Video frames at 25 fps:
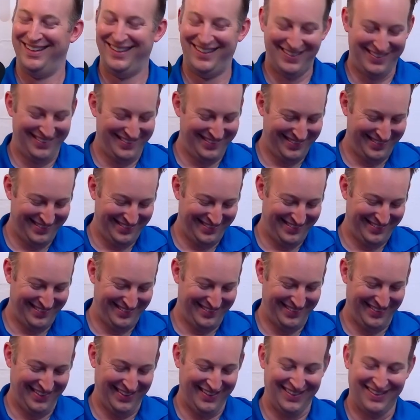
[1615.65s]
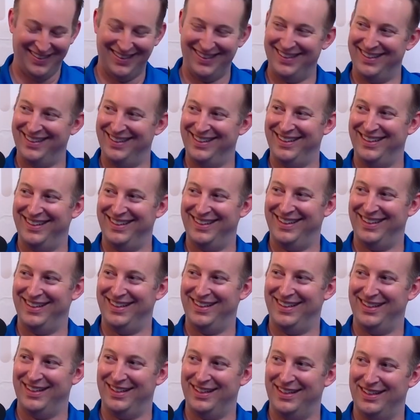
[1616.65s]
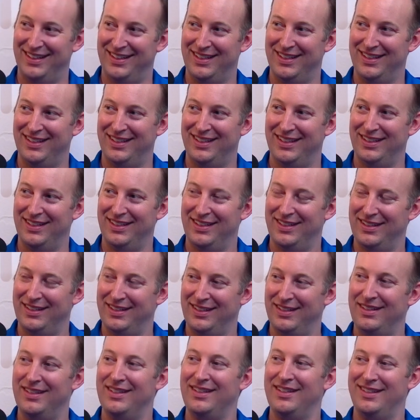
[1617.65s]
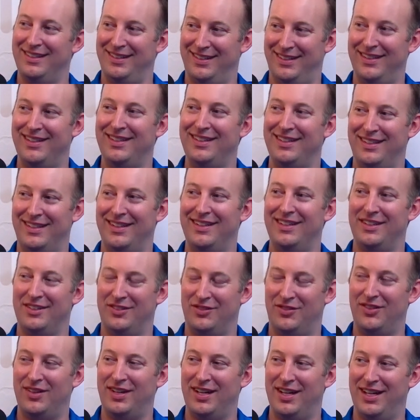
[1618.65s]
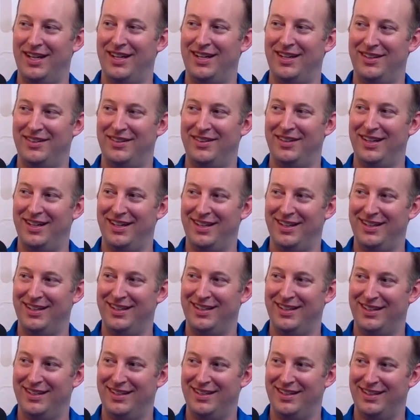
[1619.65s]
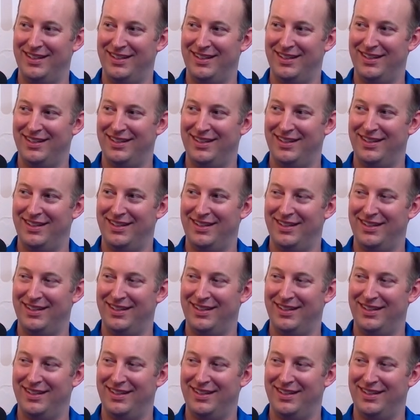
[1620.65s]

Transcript: very non-biased in my review on the series. But I thought it was